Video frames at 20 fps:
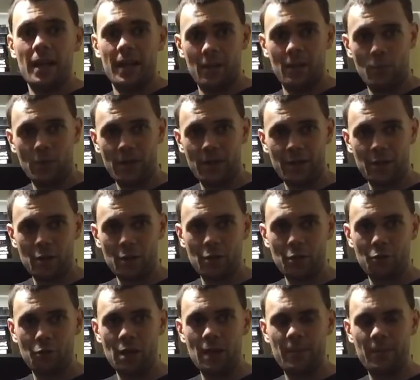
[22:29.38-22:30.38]
And when I go to
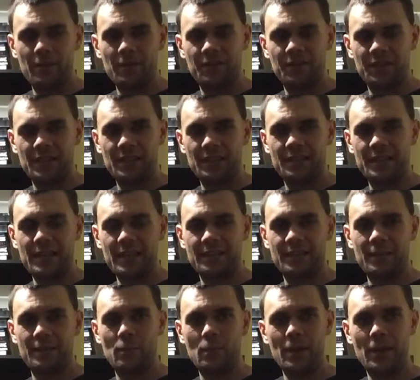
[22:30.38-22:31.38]
grab it, it's the exact
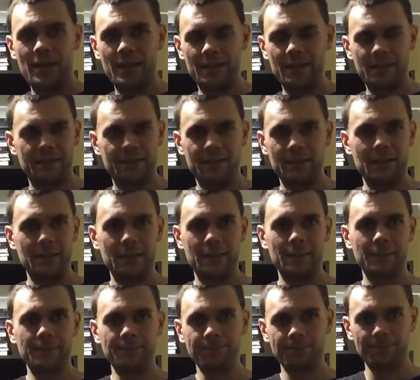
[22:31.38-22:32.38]
same way as,
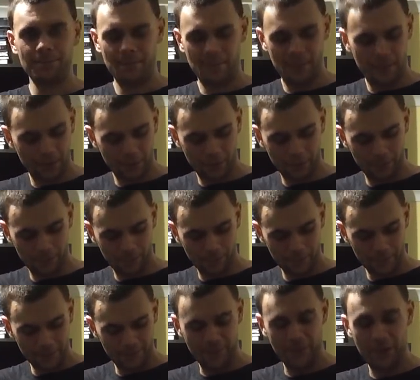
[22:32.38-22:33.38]
you know,
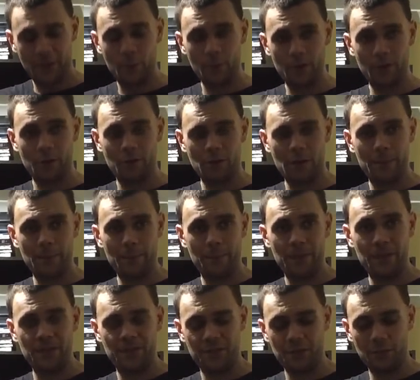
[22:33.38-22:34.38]
if I were to grab a
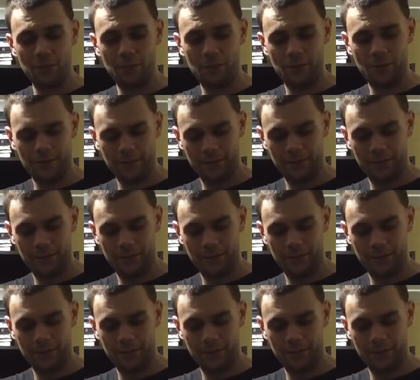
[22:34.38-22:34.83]
pistol,